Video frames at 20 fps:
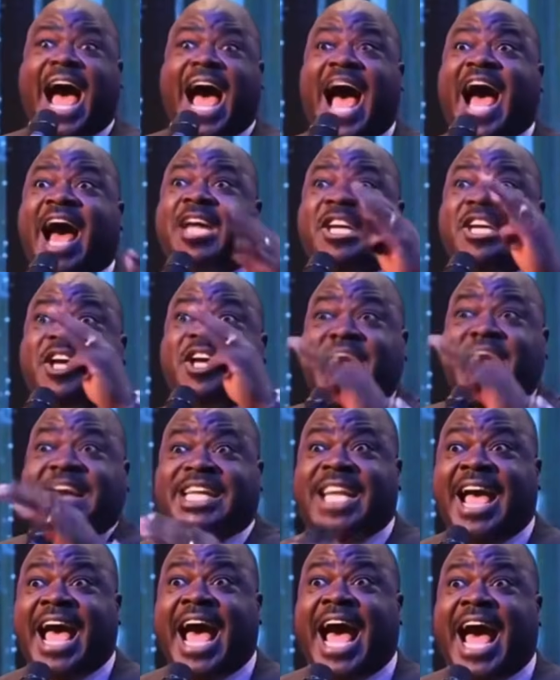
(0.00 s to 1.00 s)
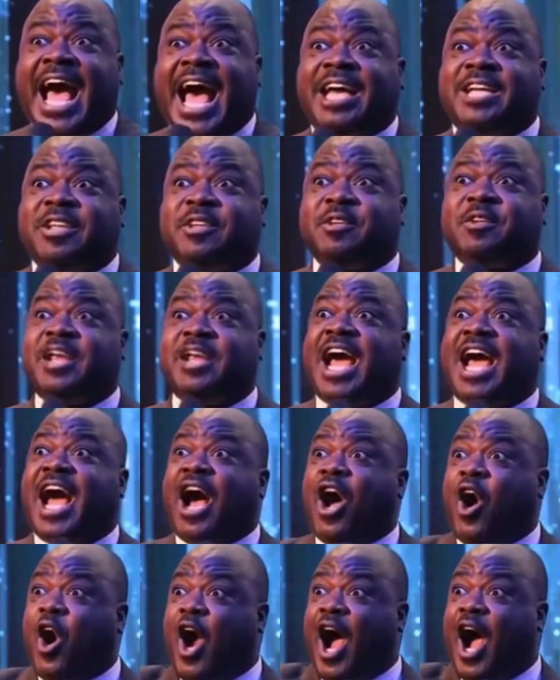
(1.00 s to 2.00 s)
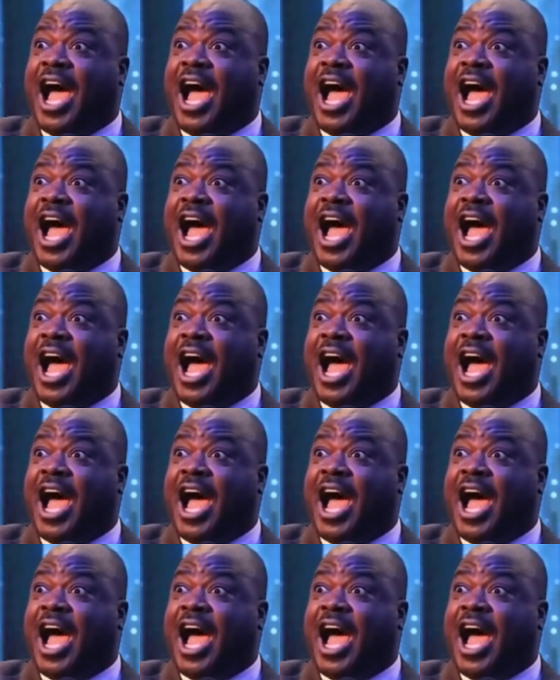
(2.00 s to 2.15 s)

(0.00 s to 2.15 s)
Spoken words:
the step and be the first tree and start your